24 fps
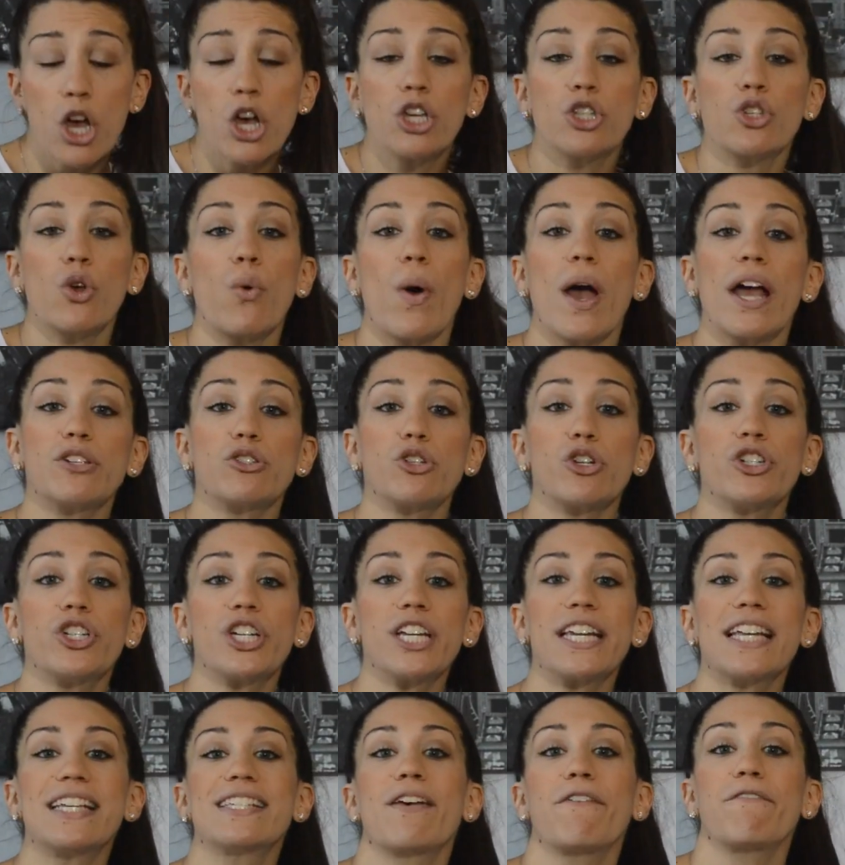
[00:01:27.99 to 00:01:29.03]
So
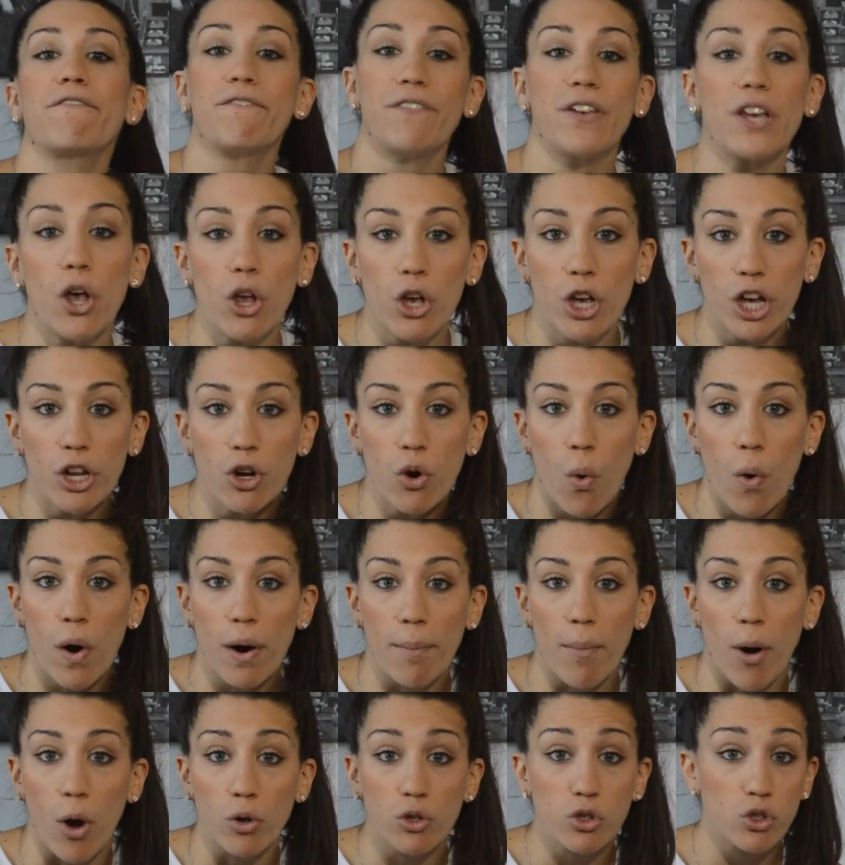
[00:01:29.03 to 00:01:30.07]
estrogen is a feel-good
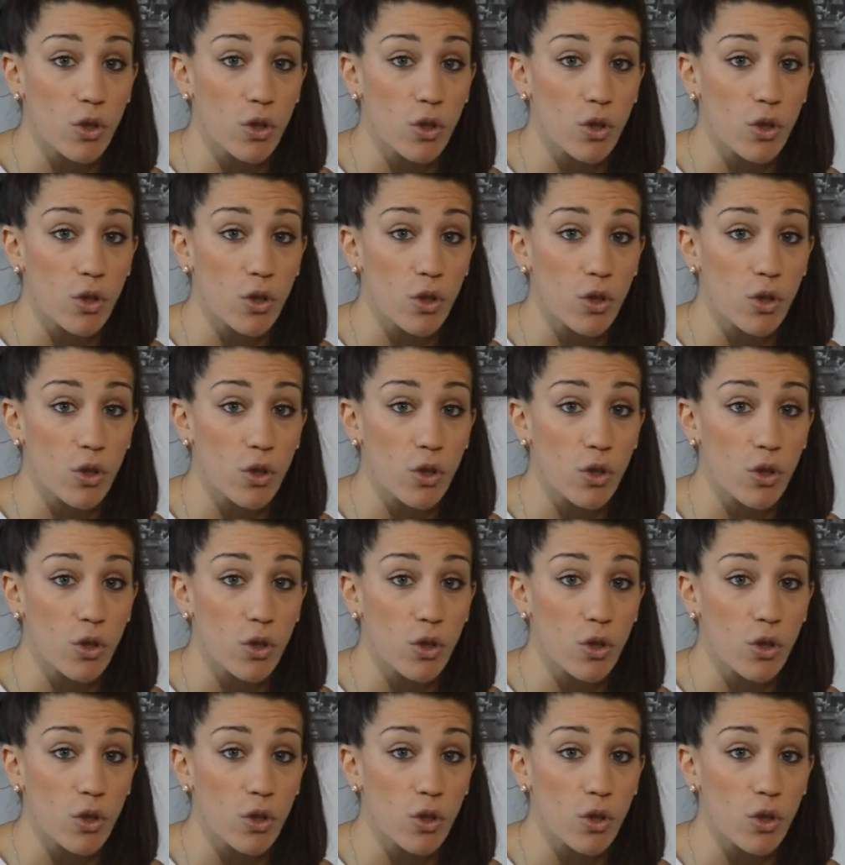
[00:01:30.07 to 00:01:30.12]
hormone.